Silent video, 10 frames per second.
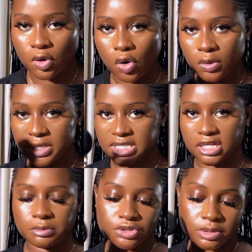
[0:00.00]
Always take
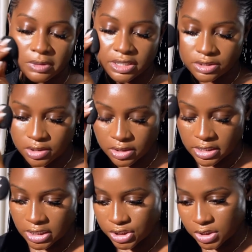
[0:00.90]
a beauty blender
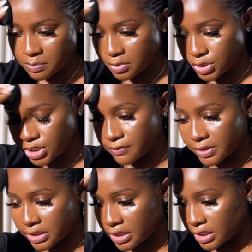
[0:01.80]
and just push
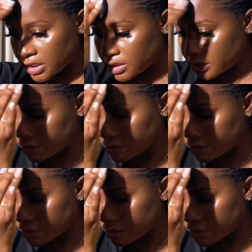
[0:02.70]
everything in.